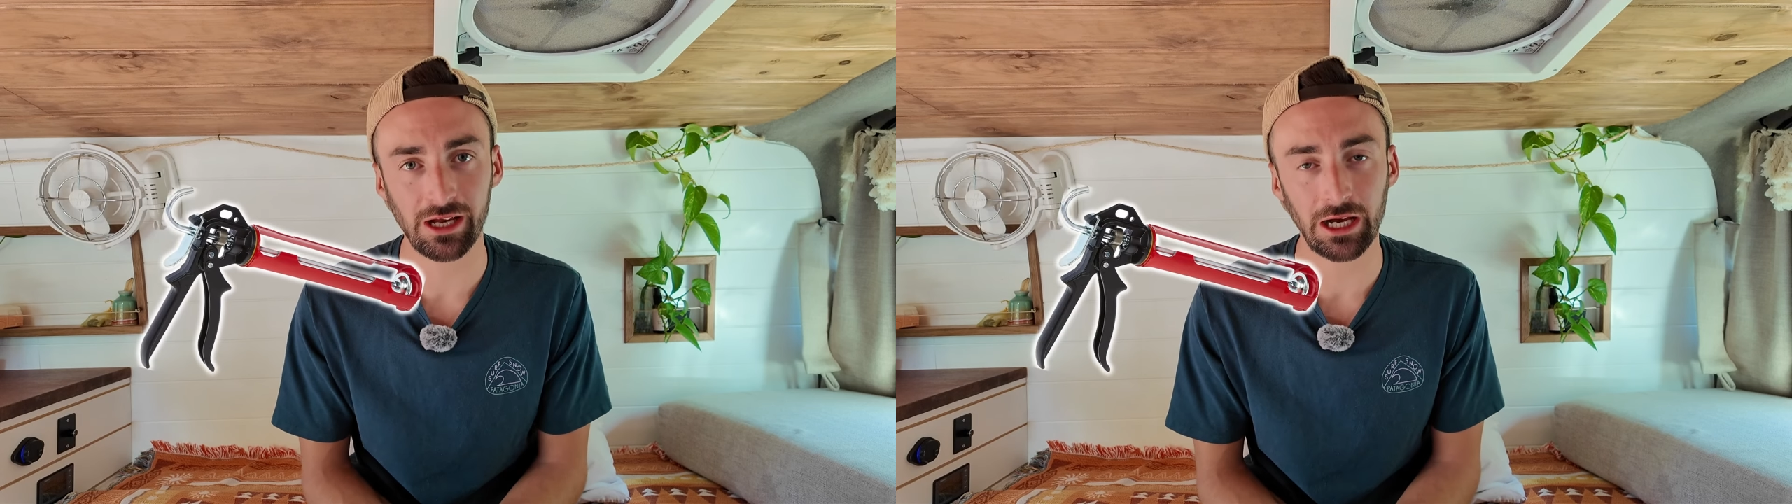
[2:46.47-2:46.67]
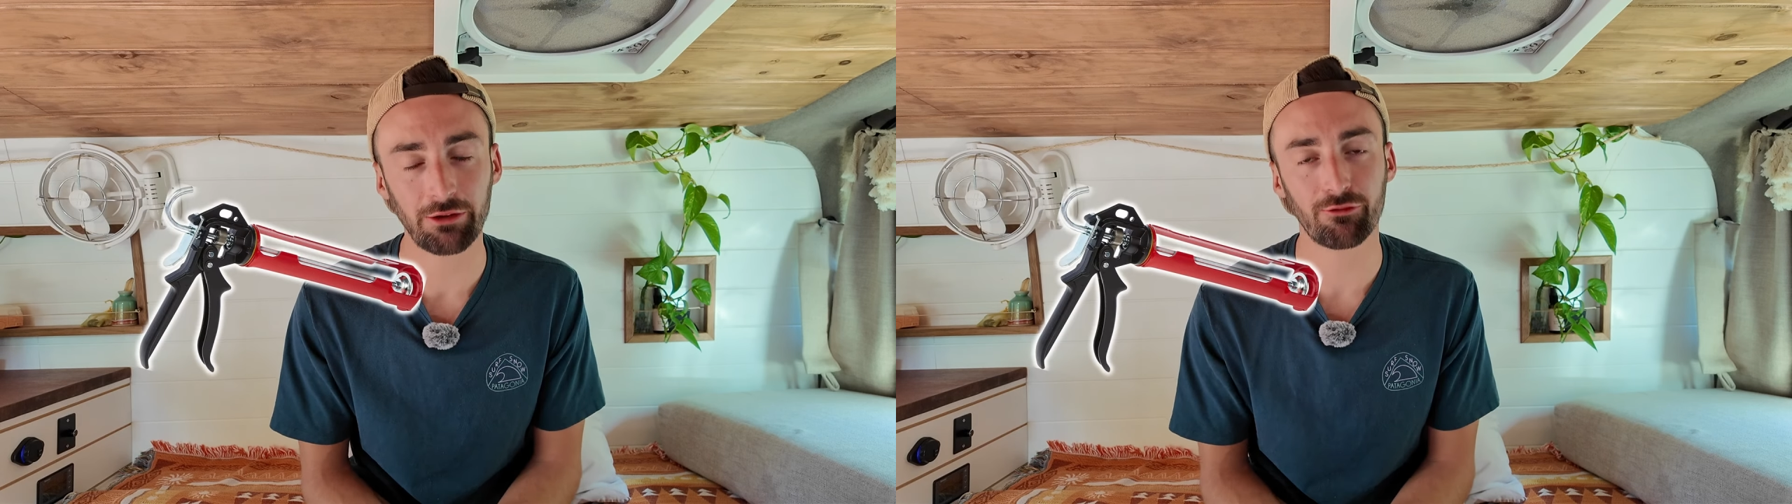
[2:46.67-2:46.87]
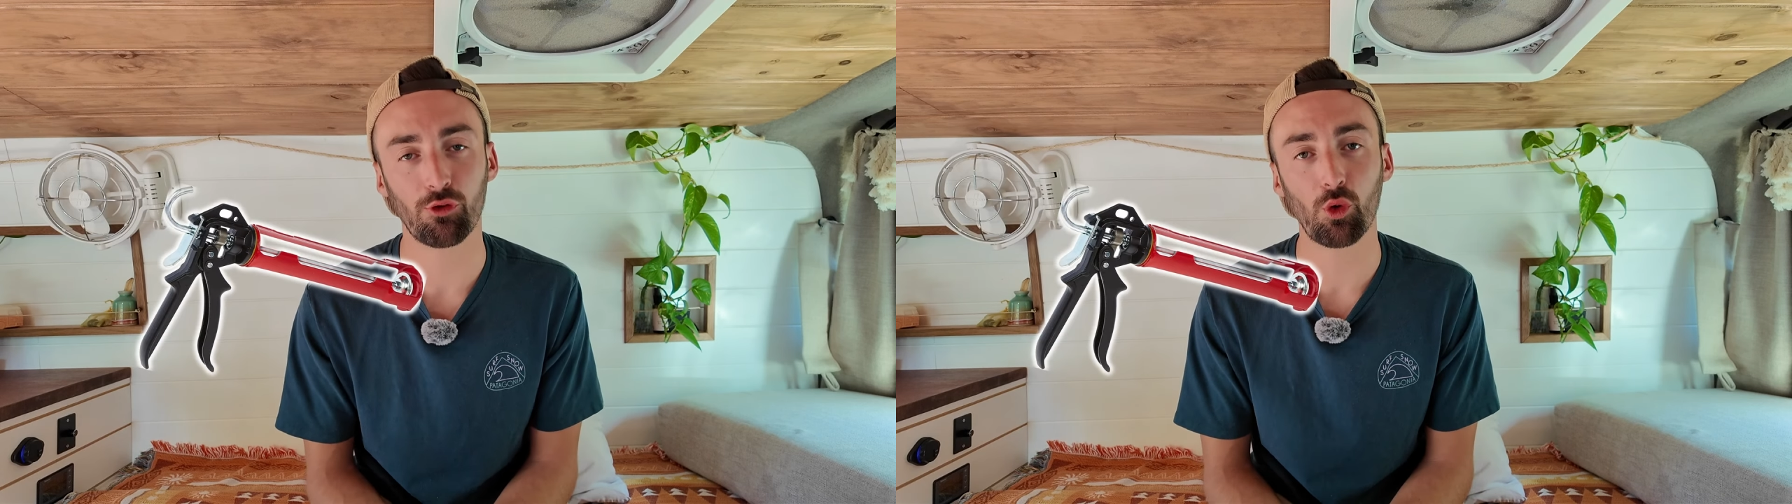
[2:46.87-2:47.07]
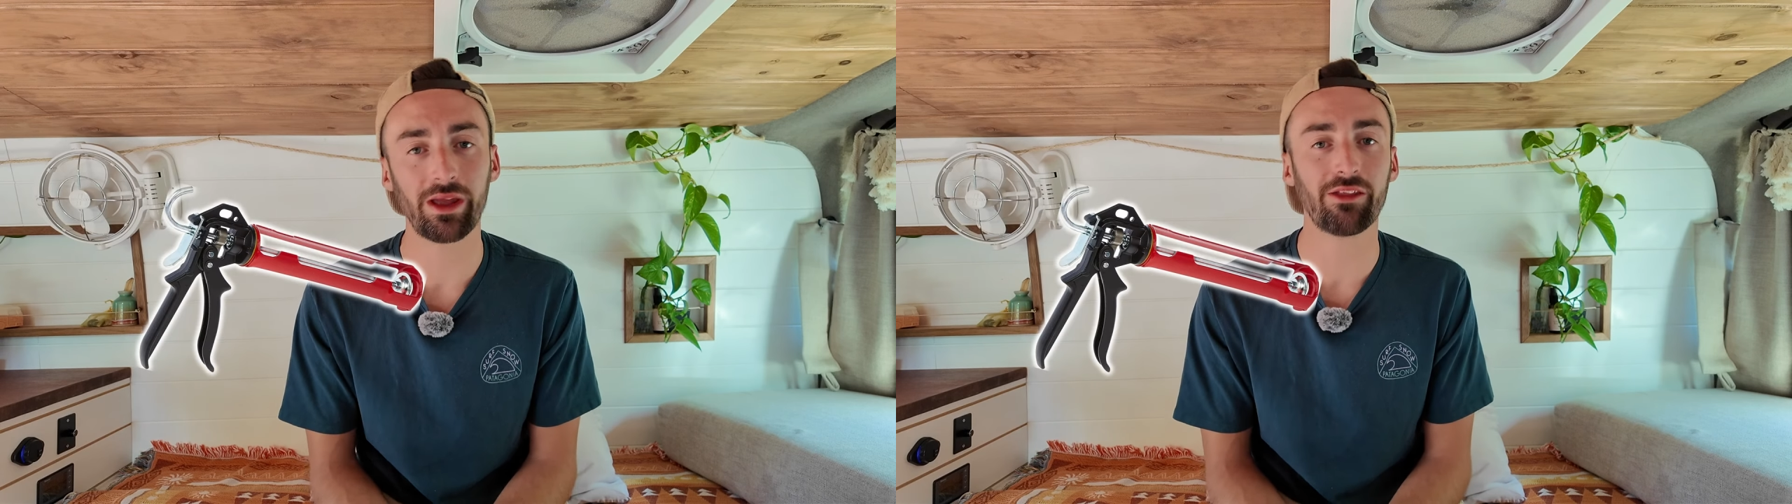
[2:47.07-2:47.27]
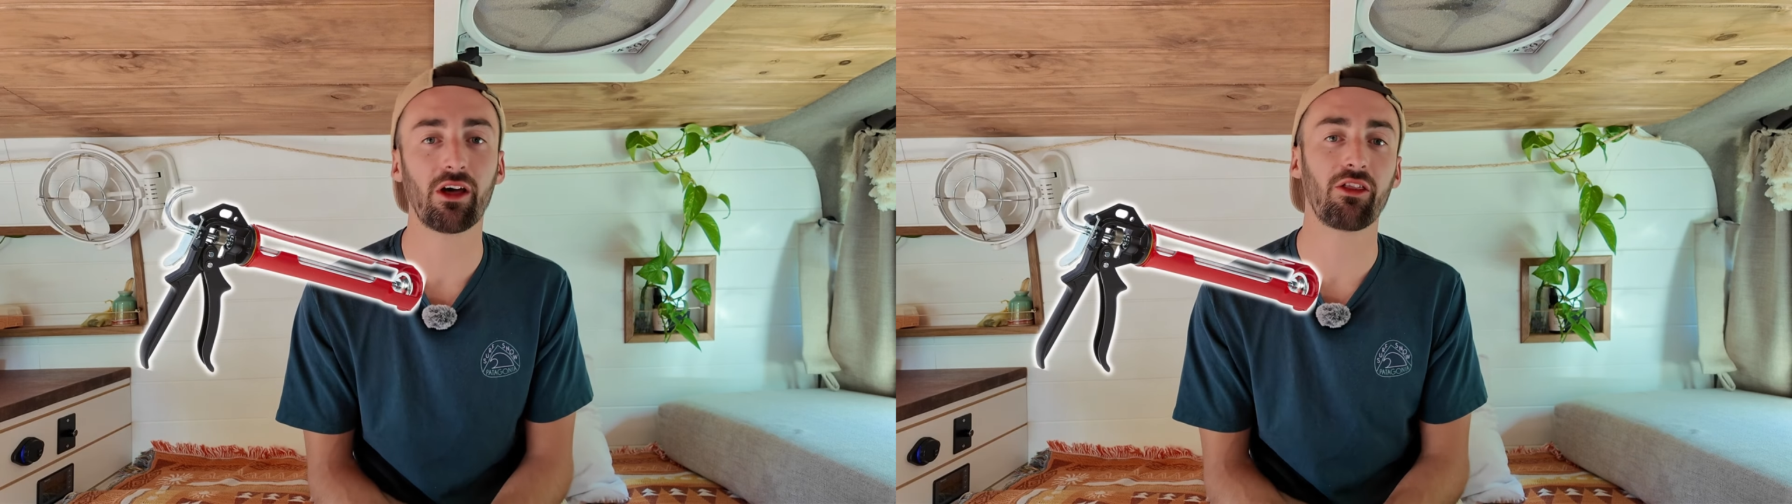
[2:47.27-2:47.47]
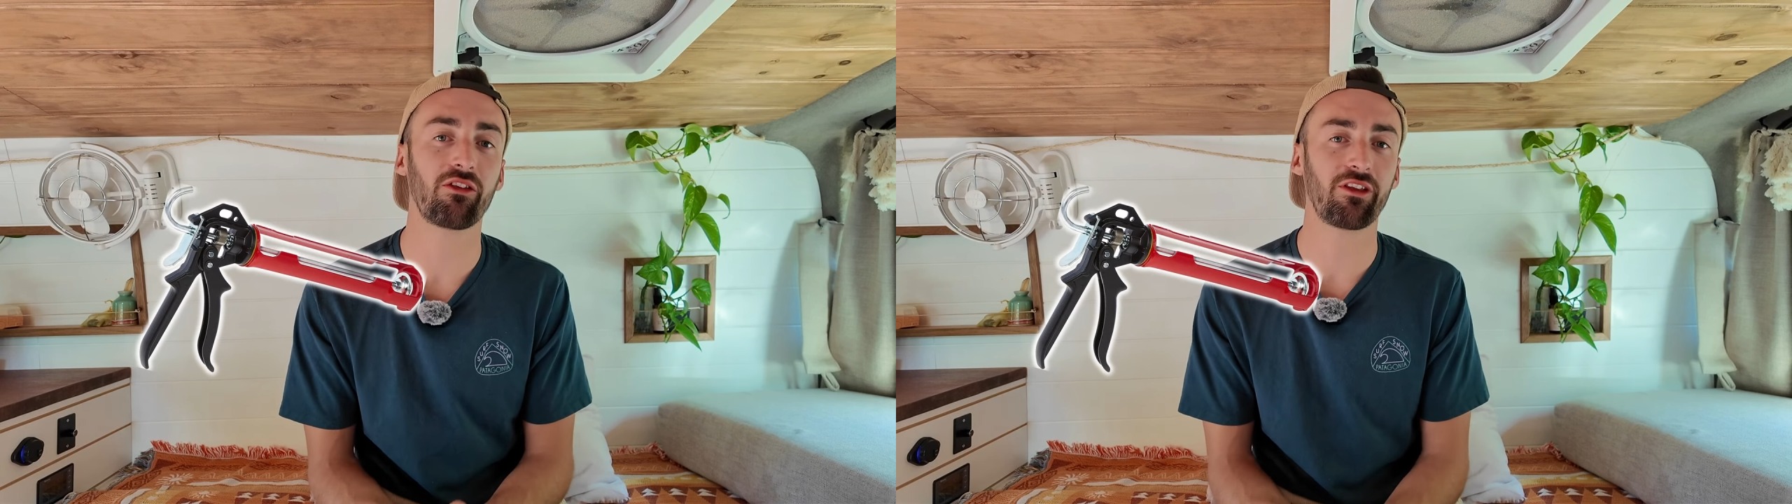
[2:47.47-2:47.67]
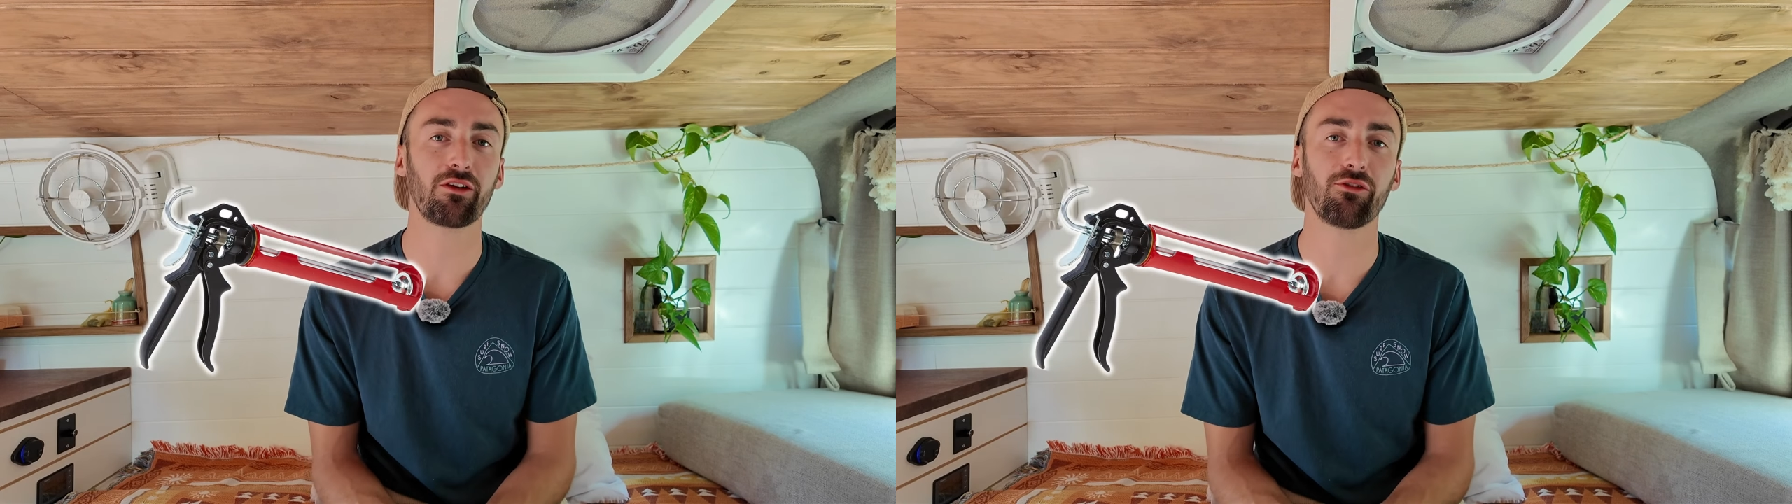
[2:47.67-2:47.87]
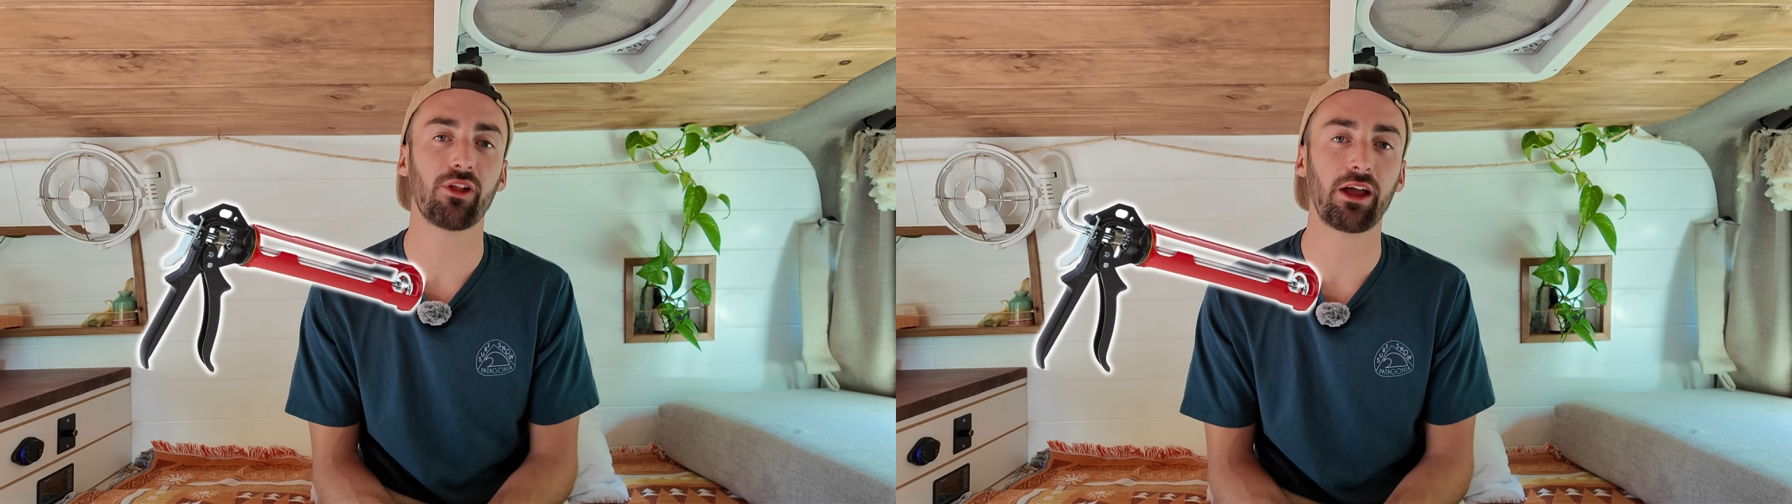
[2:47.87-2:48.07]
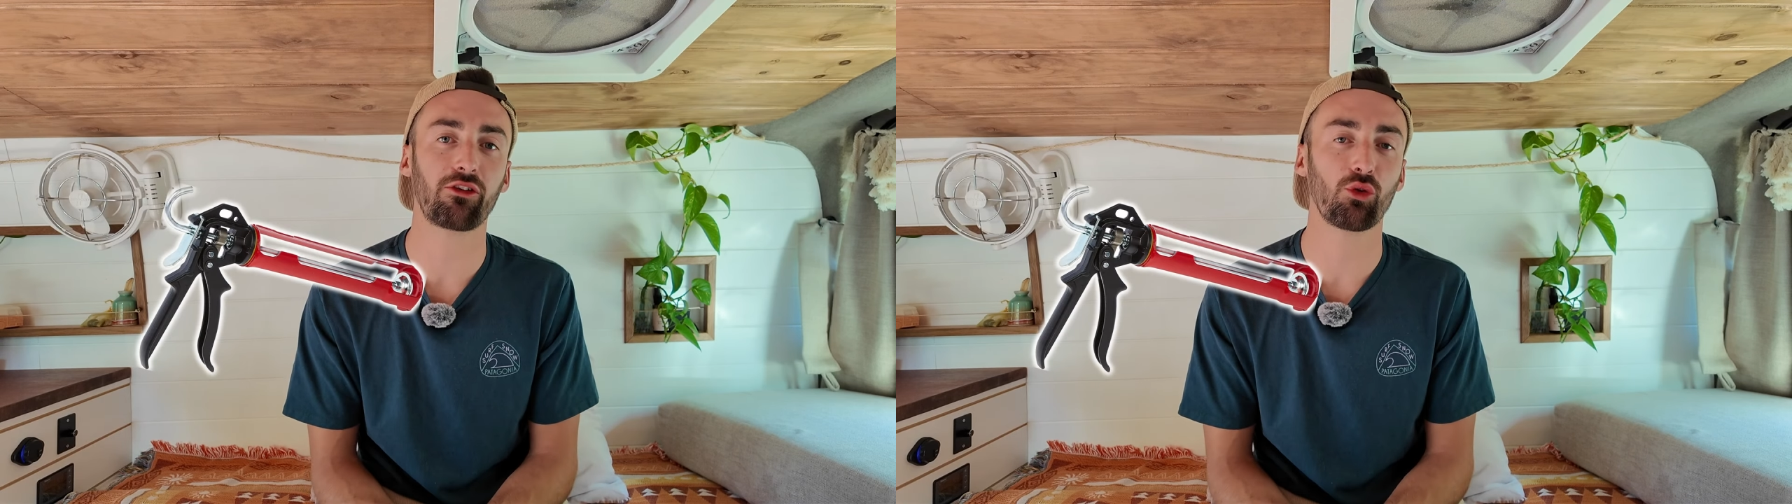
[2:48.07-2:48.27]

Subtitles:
gun for either the Sikaflex